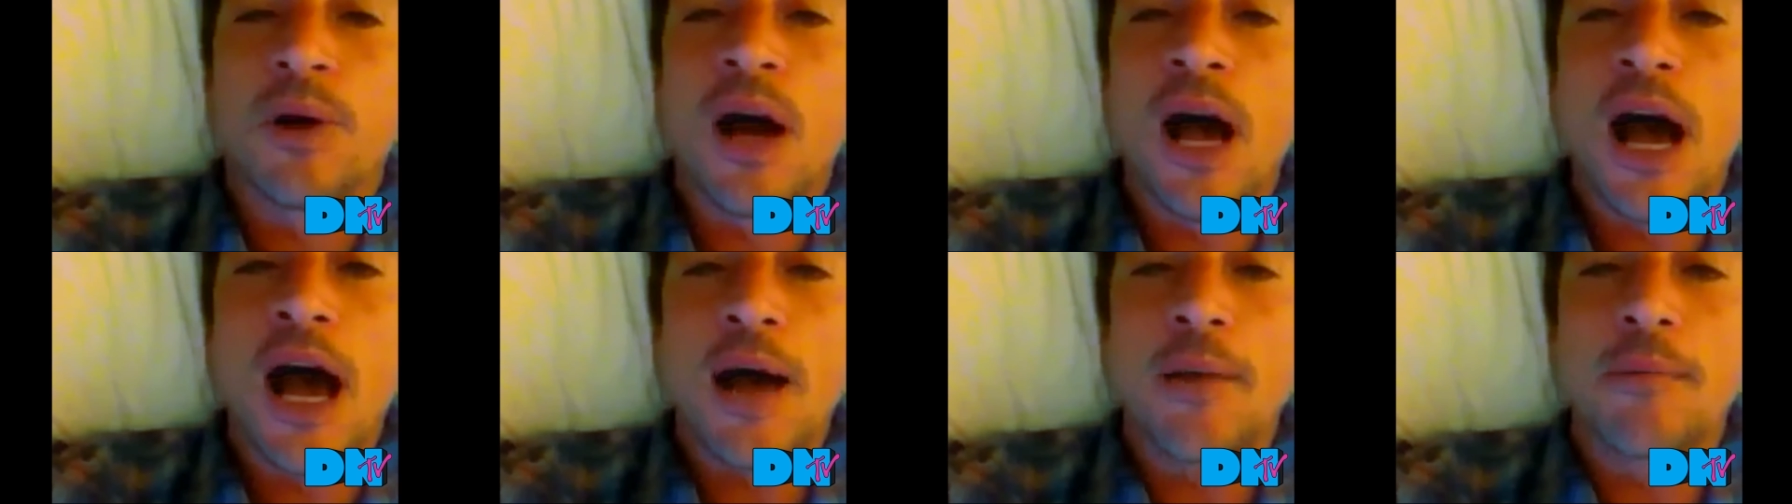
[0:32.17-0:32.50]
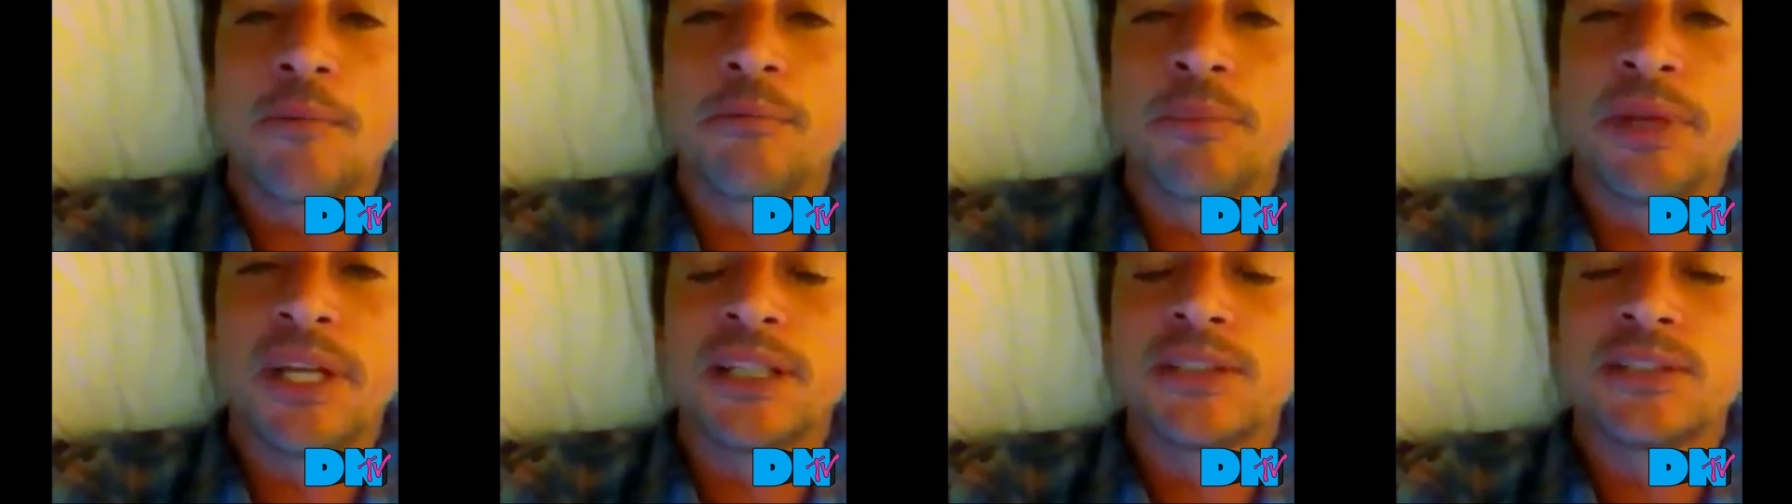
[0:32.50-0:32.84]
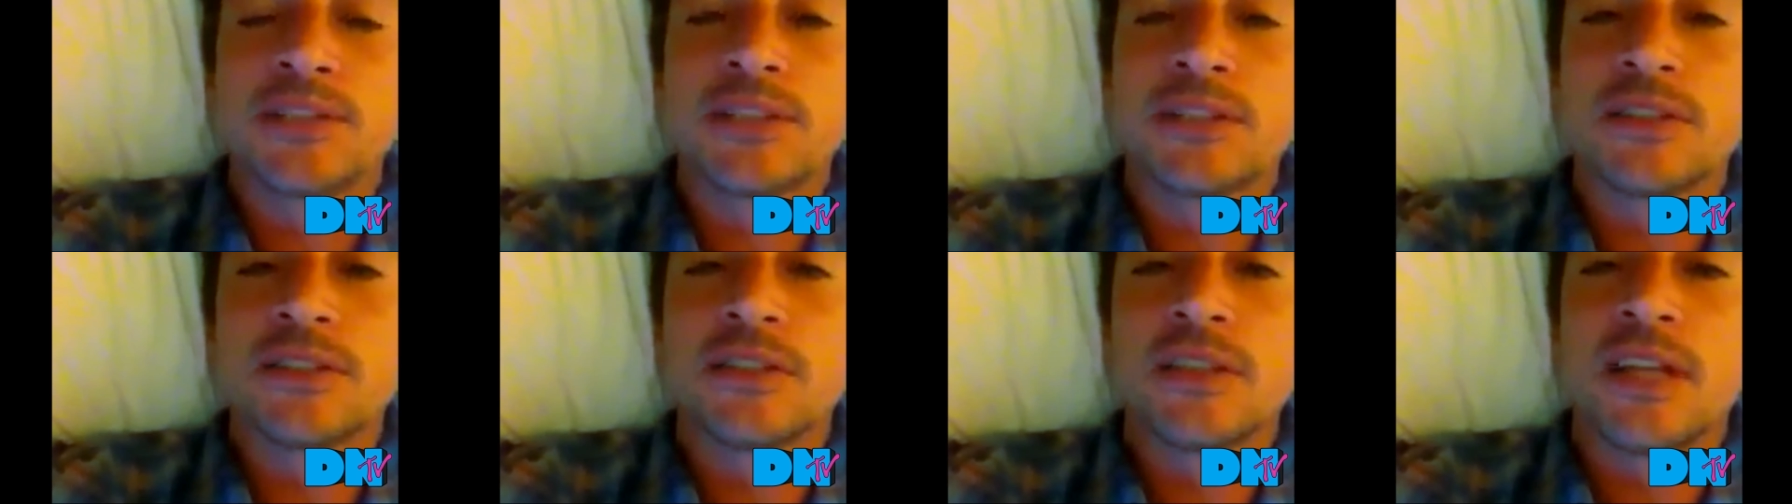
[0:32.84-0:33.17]
hot
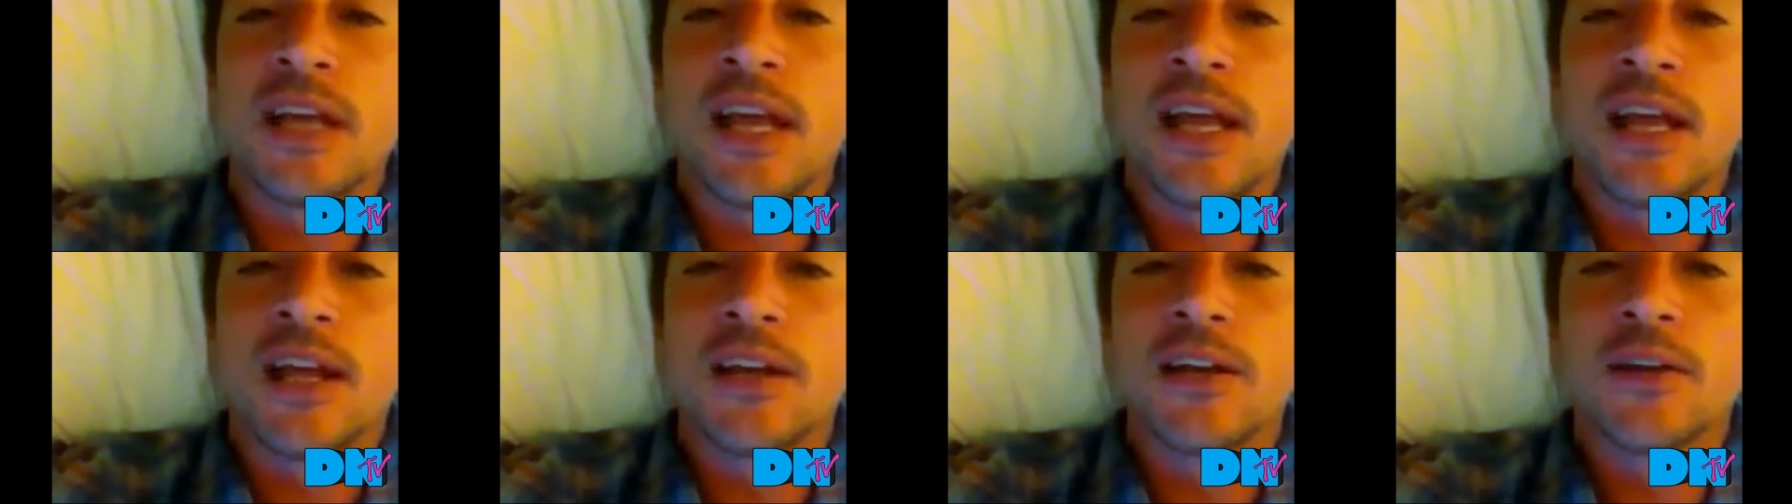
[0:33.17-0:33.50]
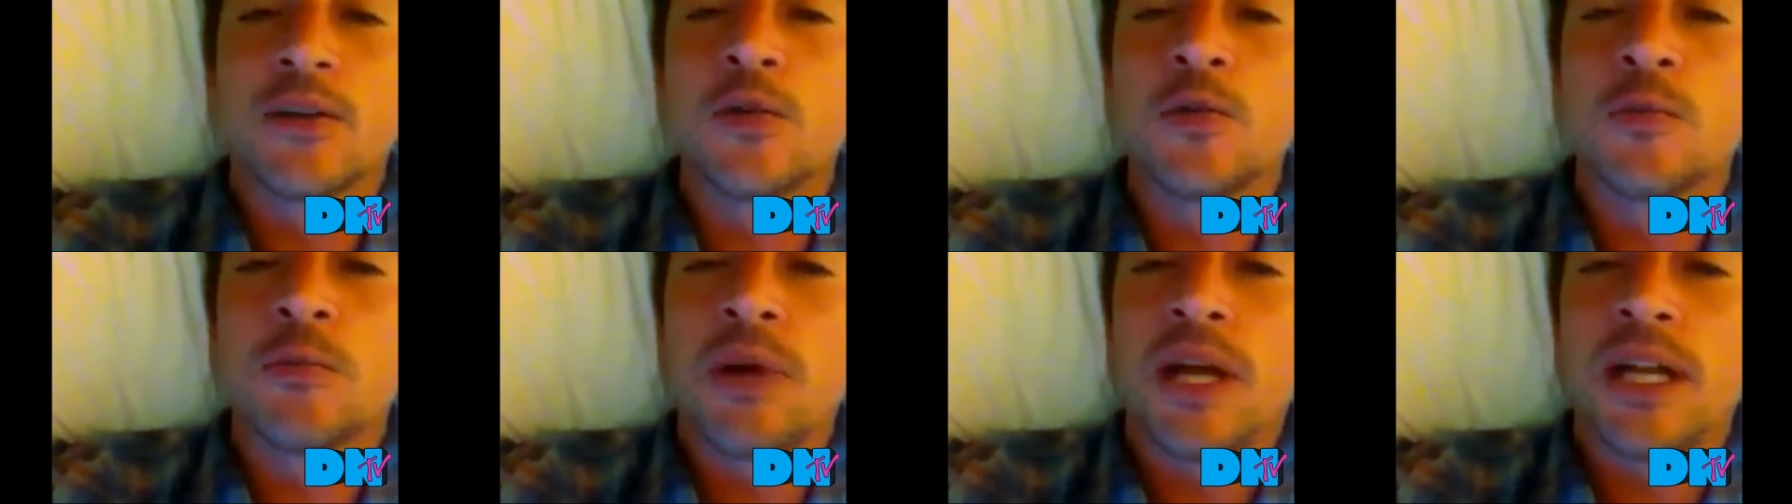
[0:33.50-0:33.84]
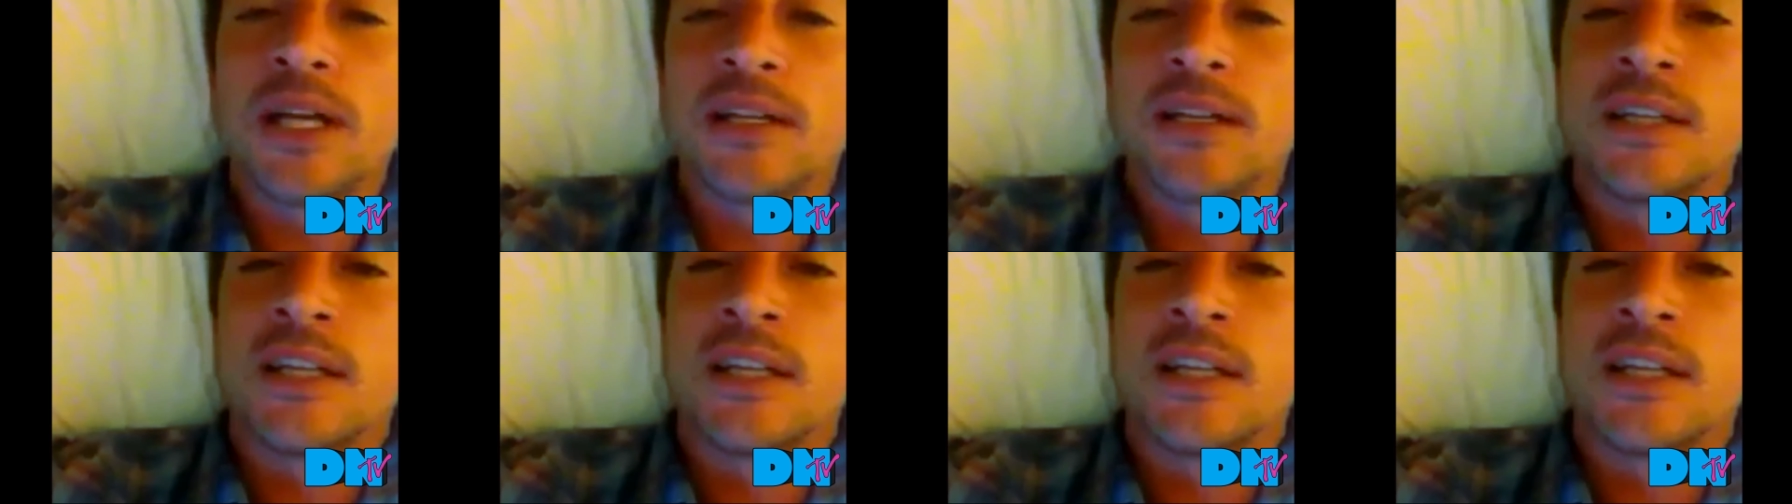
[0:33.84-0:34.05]
bitches that do my